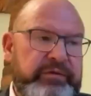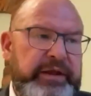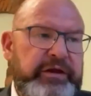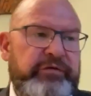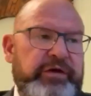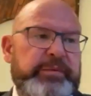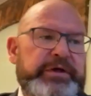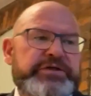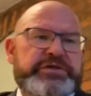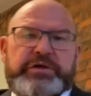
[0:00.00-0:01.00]
thank you very
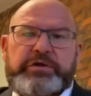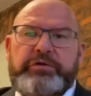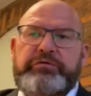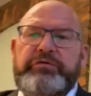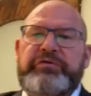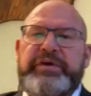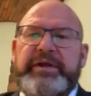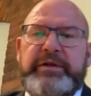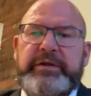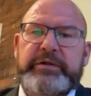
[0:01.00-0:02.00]
much.
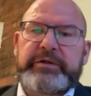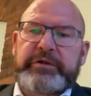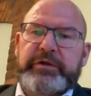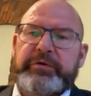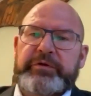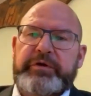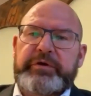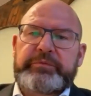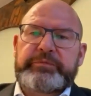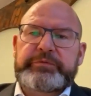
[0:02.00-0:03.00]
Jutian, you want
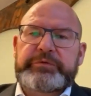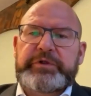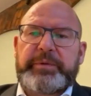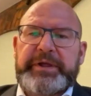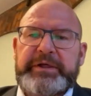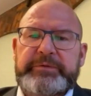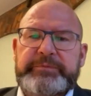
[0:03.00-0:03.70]
to jump in?